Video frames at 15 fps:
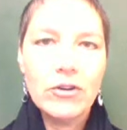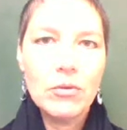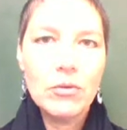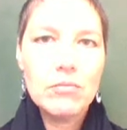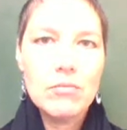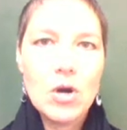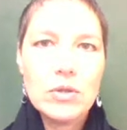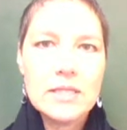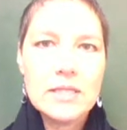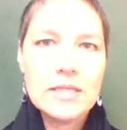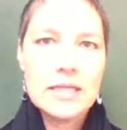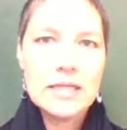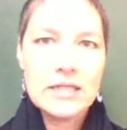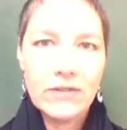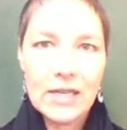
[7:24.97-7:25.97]
your most
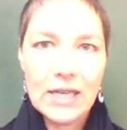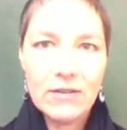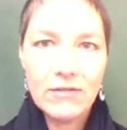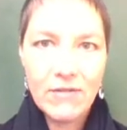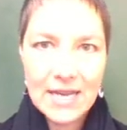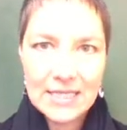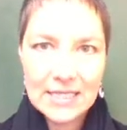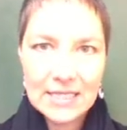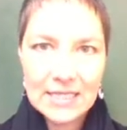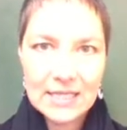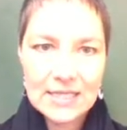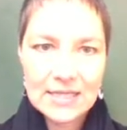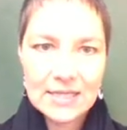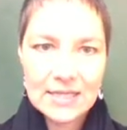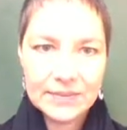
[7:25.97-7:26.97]
significant
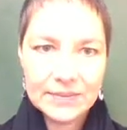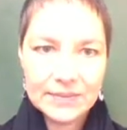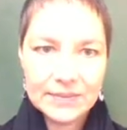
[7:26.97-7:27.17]
findings.